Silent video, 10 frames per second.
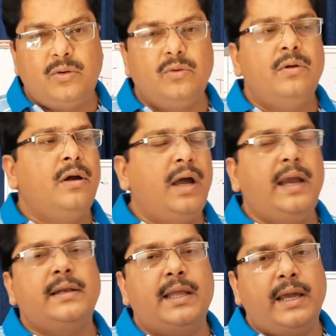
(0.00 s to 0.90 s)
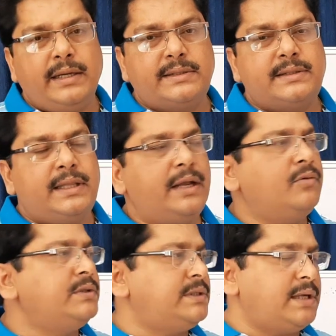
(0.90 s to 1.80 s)
2 and the 8th day,
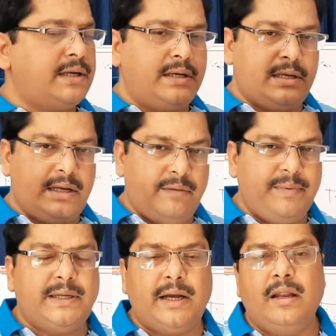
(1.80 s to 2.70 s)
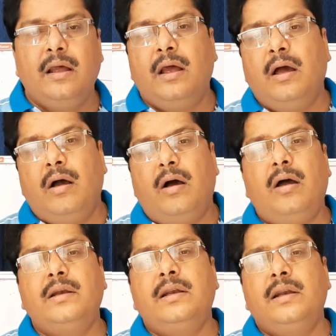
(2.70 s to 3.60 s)
which are repeated
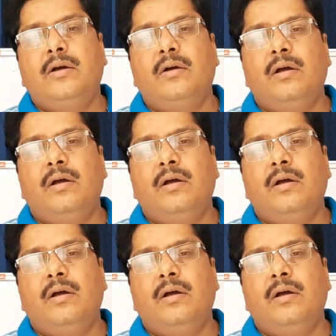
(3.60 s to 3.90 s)
on